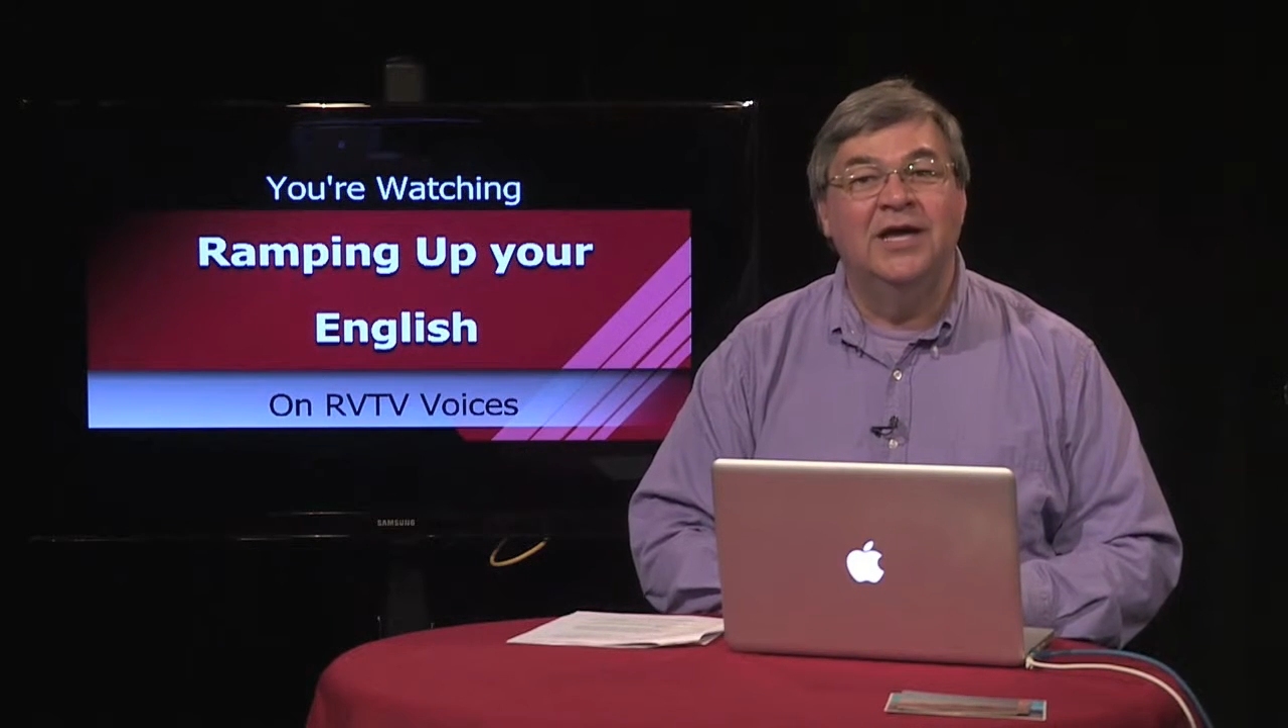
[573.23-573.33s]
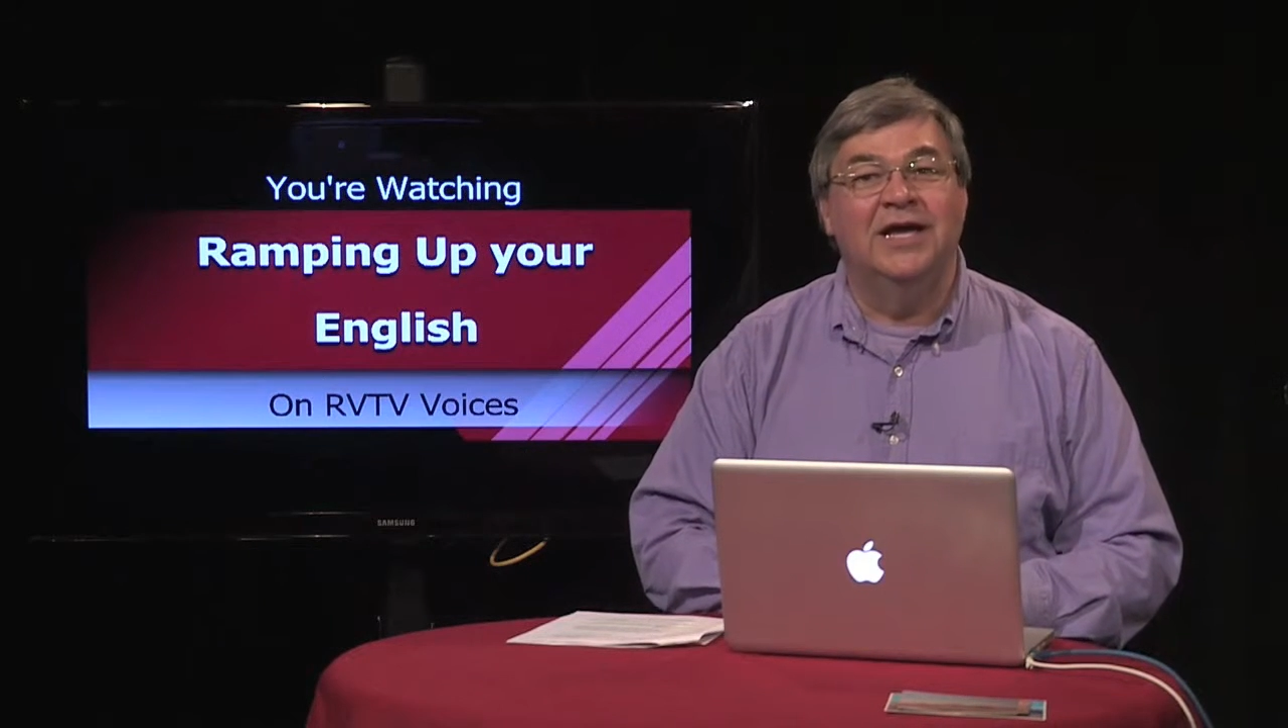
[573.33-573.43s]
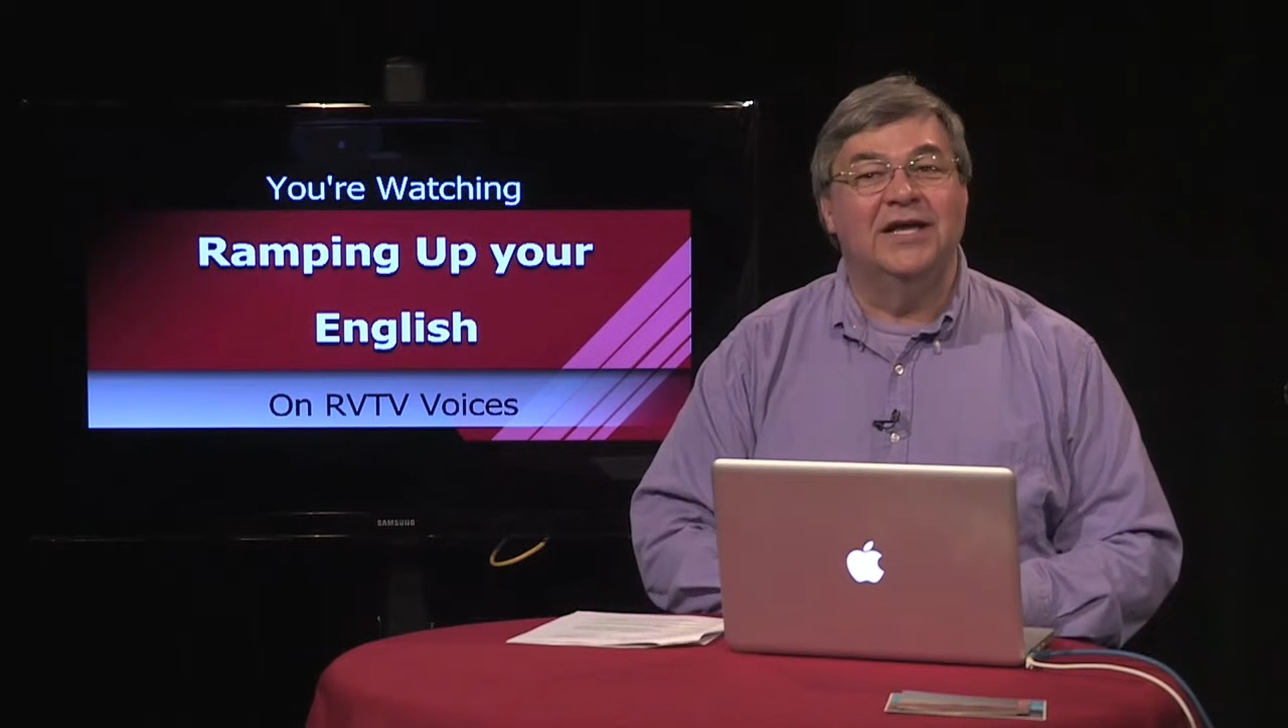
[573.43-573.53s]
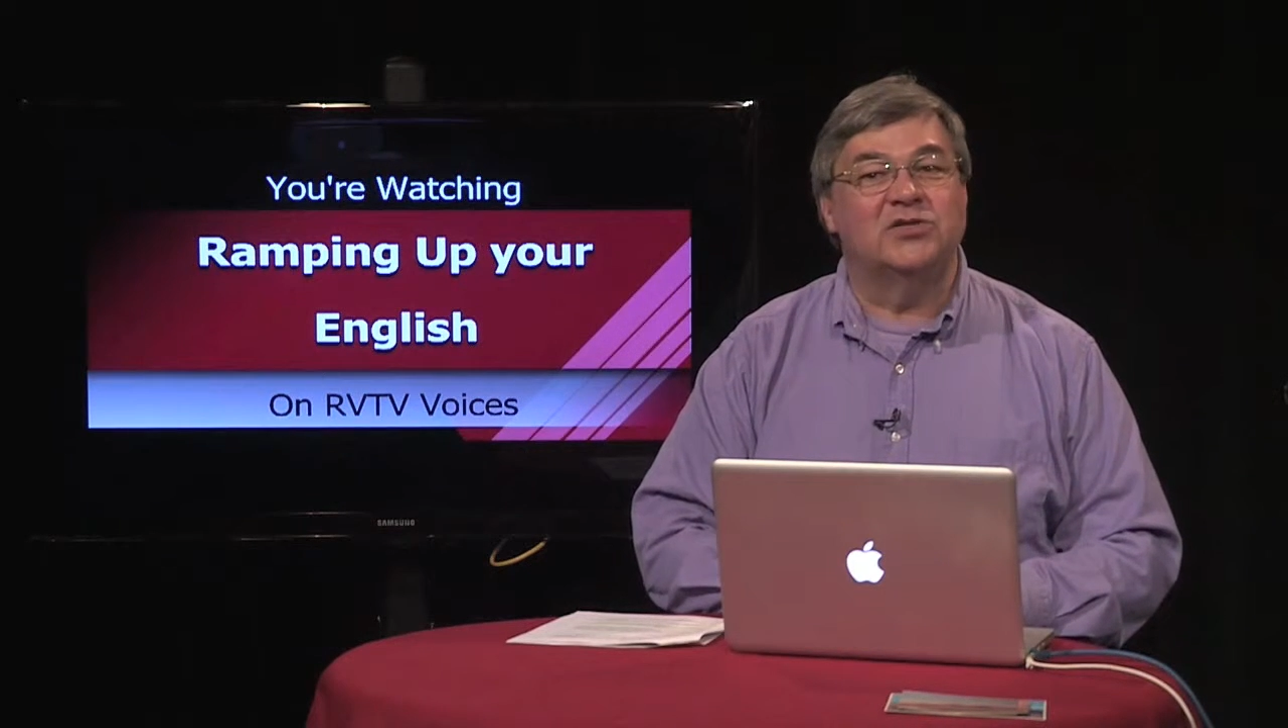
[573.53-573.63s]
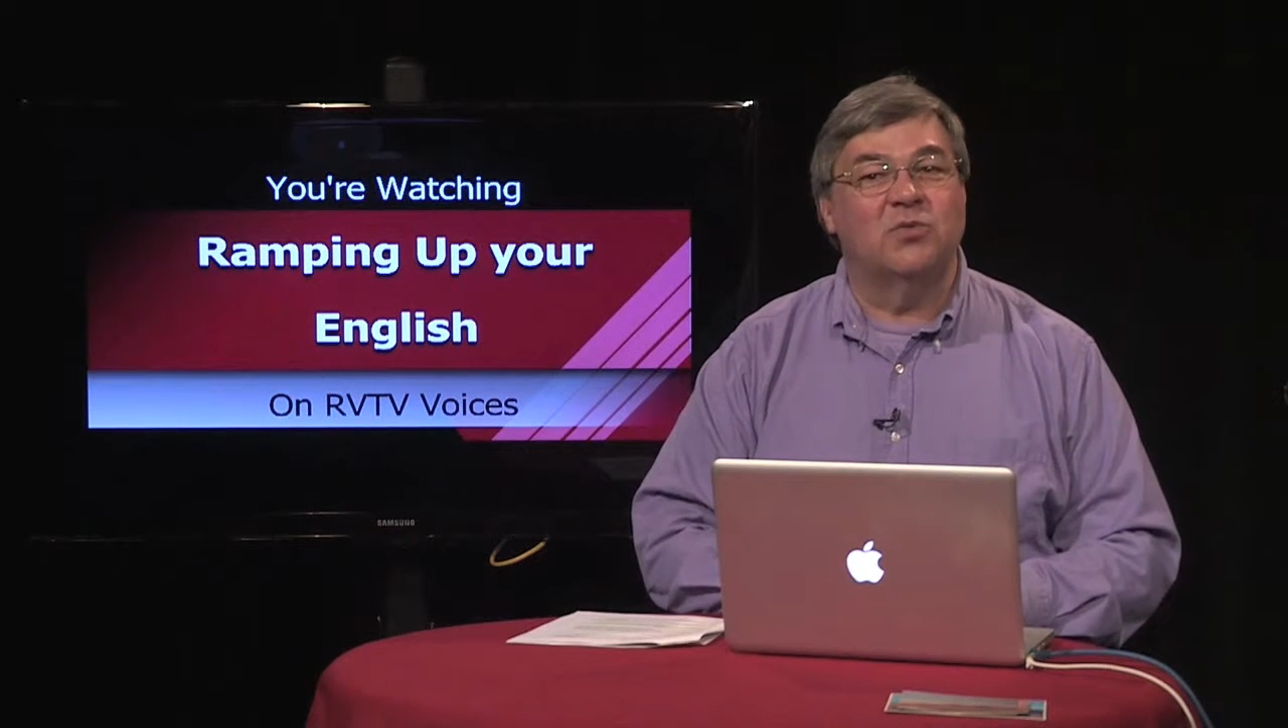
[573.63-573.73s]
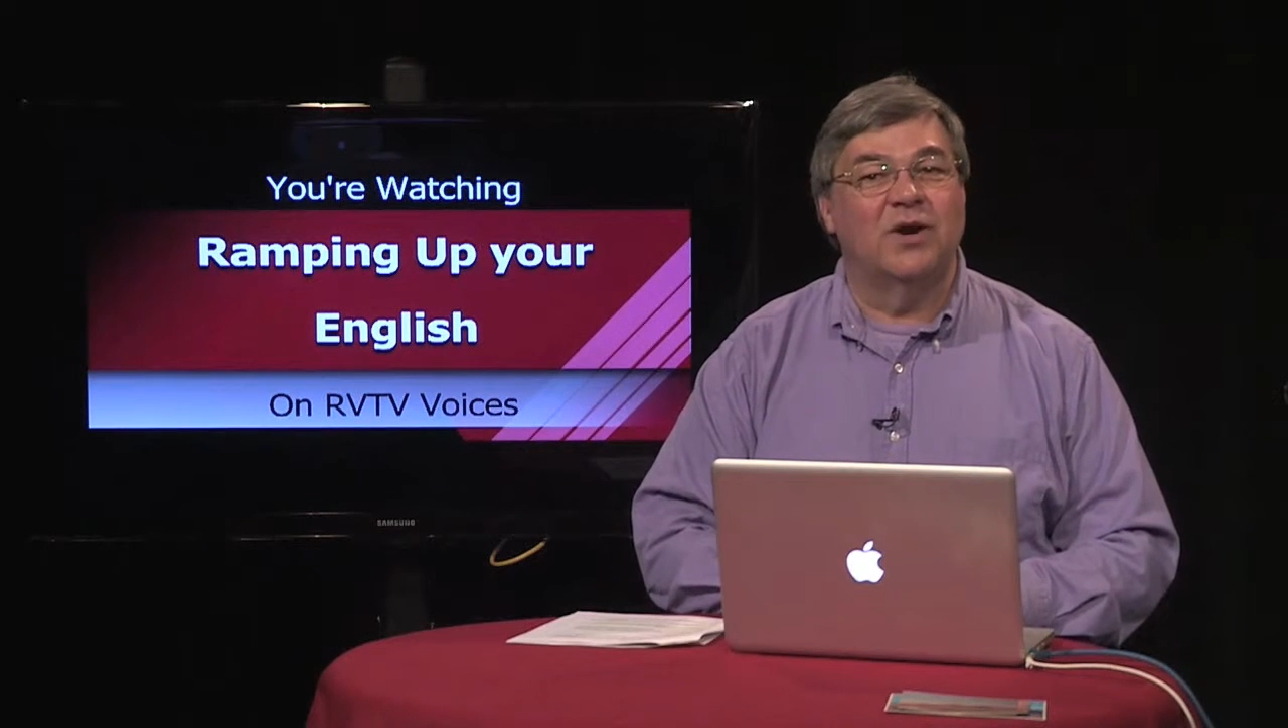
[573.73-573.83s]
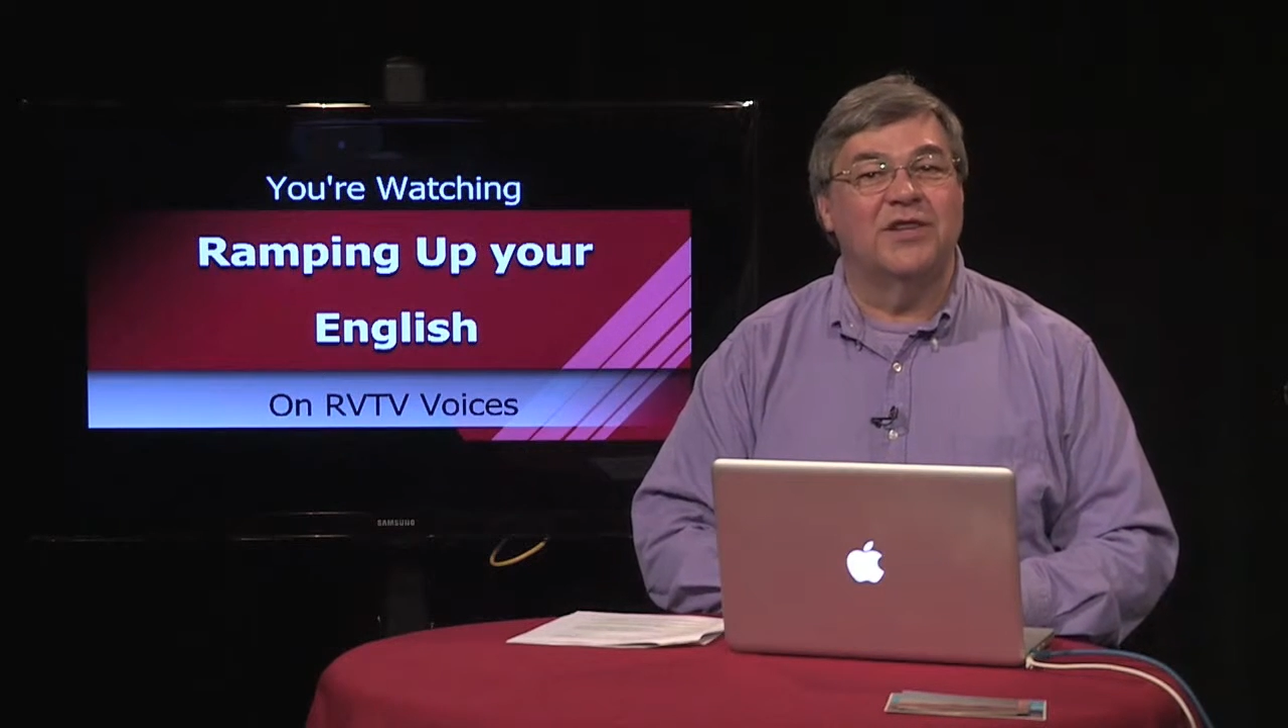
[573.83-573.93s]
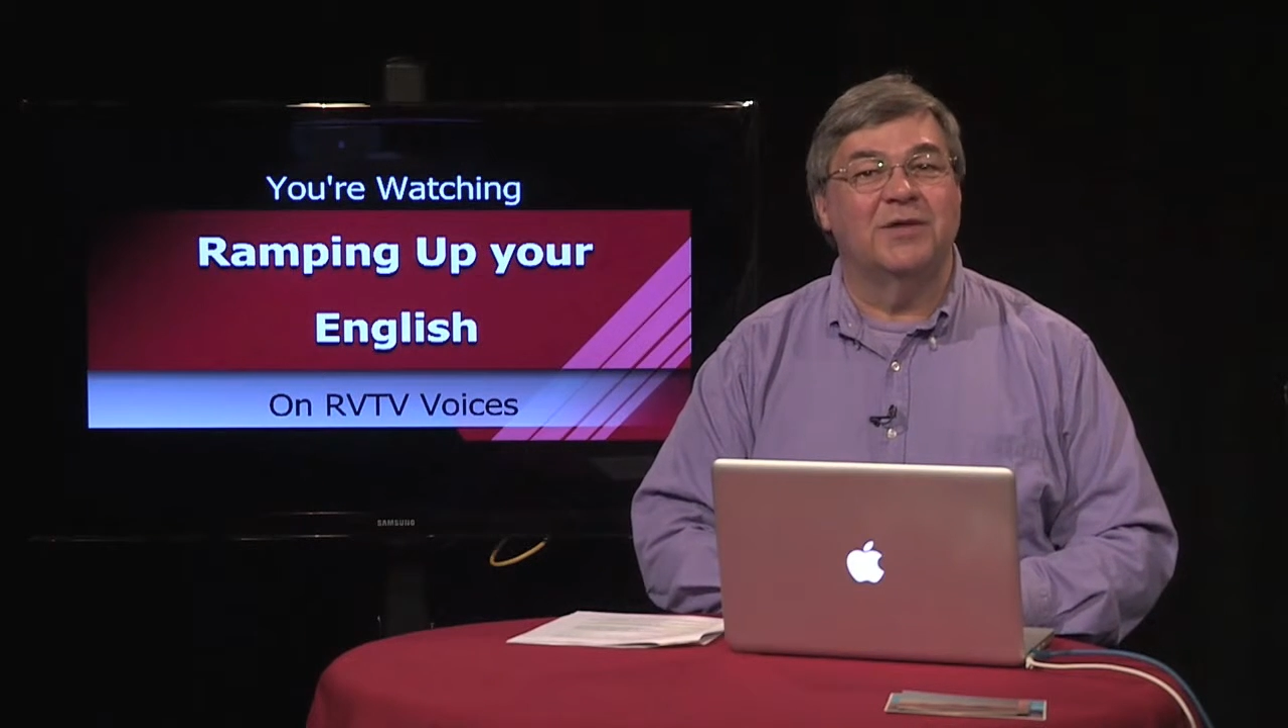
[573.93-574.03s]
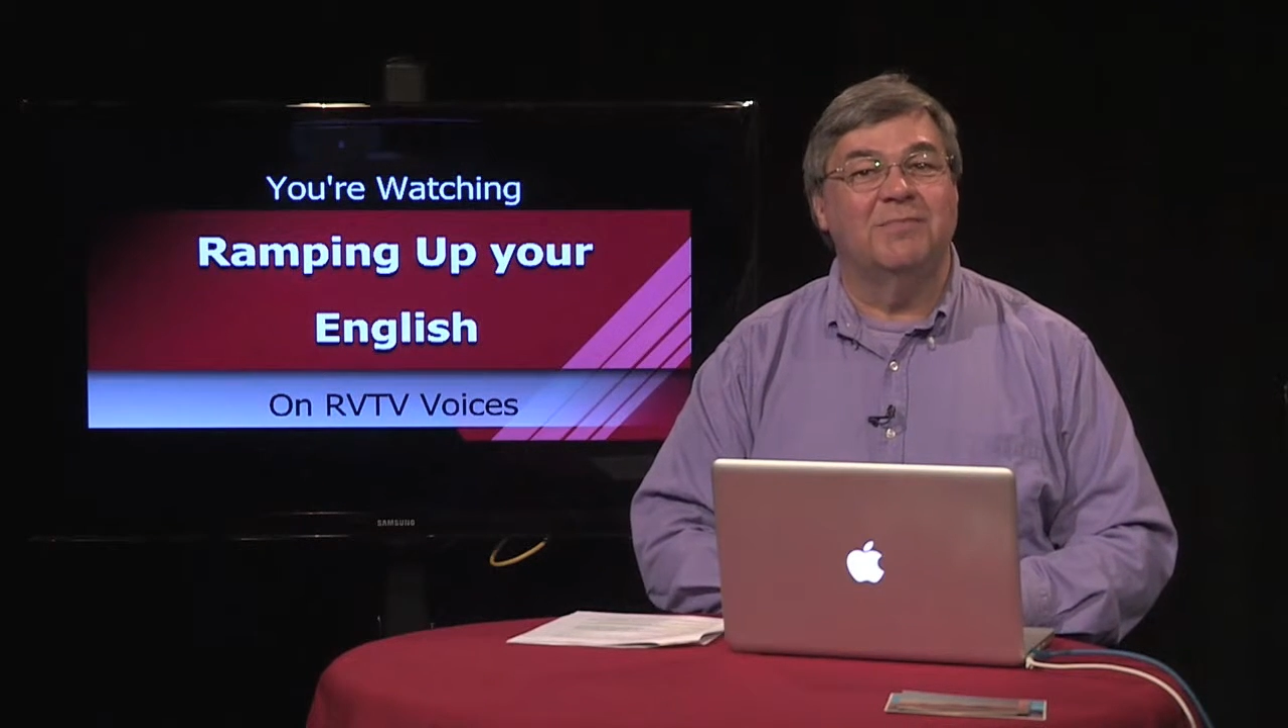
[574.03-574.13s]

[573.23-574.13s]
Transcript: It's one of the